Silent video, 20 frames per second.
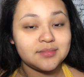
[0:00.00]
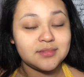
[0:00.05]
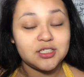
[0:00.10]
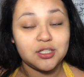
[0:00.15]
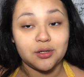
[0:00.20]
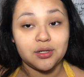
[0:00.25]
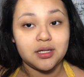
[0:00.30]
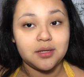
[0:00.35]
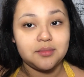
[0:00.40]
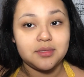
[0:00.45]

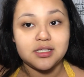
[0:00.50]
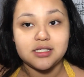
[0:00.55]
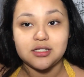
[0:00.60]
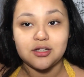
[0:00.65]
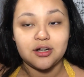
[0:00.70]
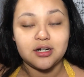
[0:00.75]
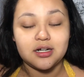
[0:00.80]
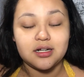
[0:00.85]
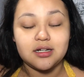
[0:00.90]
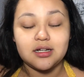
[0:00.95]
Don't get me
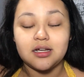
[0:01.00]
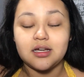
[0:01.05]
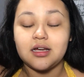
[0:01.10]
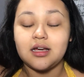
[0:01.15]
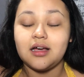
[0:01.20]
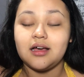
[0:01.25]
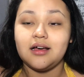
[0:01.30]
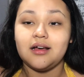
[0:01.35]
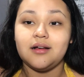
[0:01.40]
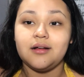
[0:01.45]
started.
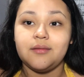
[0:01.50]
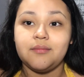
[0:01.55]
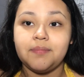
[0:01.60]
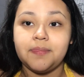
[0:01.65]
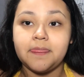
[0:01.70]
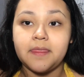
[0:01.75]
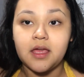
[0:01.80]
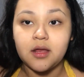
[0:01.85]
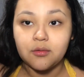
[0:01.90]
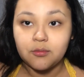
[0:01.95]

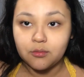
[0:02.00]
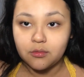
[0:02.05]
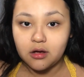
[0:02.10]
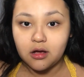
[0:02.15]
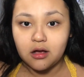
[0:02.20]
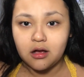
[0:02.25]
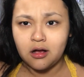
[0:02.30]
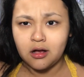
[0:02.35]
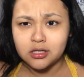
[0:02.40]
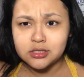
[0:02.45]
And
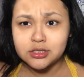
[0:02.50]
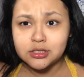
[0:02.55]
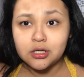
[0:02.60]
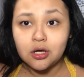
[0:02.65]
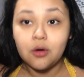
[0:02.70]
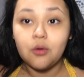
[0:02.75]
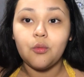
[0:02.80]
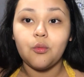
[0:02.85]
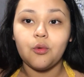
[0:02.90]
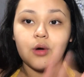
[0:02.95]

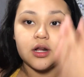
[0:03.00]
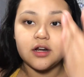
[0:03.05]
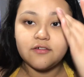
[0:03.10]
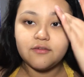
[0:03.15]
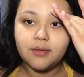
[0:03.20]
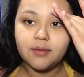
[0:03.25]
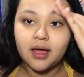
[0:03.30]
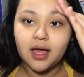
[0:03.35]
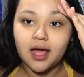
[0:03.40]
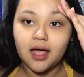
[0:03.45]
also, one
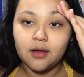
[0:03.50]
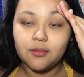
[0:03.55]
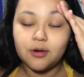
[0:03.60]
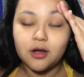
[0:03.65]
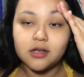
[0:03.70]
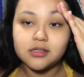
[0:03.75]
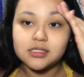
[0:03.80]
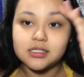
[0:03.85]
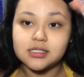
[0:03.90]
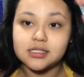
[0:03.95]
of my
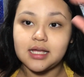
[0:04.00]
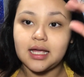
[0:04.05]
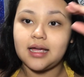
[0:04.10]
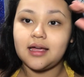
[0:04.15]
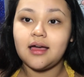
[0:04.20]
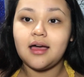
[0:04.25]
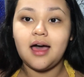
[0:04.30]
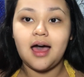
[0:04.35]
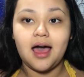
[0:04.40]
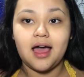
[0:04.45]
eyebrows is like
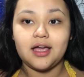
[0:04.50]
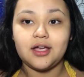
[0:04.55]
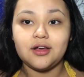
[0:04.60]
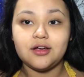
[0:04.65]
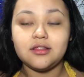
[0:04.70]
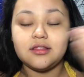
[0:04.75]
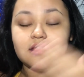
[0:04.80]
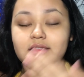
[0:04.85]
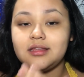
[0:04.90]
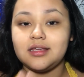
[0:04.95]

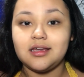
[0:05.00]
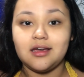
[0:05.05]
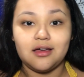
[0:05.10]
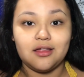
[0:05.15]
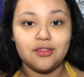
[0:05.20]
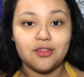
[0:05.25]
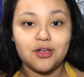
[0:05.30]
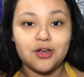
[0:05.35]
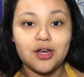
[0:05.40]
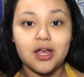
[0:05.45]
higher than the
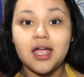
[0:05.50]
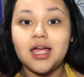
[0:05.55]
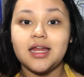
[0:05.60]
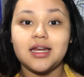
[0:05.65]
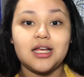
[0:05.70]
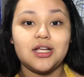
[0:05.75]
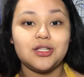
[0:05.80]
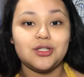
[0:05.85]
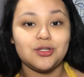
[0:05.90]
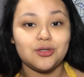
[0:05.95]
other, and
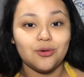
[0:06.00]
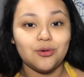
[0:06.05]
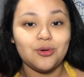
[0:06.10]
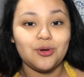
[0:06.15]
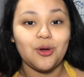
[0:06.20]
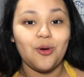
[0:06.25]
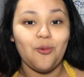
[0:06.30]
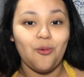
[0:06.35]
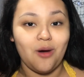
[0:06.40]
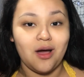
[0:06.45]
I don't
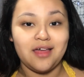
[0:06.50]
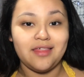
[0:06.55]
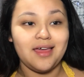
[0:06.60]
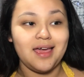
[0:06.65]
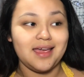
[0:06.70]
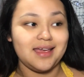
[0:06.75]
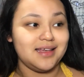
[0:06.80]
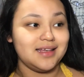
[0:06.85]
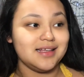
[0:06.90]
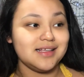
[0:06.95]
know why
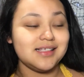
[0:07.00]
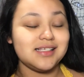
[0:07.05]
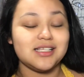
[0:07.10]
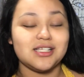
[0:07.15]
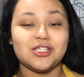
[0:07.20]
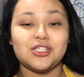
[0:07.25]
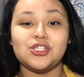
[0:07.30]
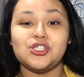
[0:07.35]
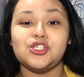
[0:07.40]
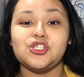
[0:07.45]
that is.
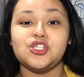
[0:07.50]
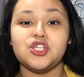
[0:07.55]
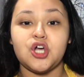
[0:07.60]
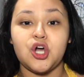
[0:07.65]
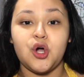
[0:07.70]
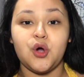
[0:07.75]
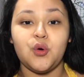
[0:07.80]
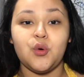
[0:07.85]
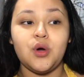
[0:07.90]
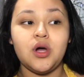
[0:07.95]
It's
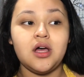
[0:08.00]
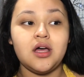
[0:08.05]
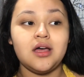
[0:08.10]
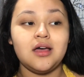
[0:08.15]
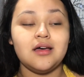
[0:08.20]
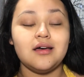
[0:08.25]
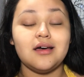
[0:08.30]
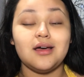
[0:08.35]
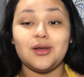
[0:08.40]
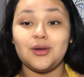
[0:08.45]
so
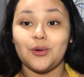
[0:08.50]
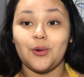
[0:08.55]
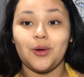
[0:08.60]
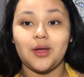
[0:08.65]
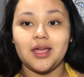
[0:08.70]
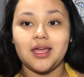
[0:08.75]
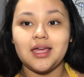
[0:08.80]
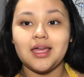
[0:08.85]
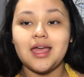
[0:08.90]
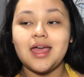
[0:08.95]

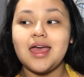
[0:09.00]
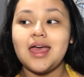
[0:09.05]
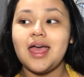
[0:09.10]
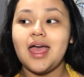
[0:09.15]
annoying.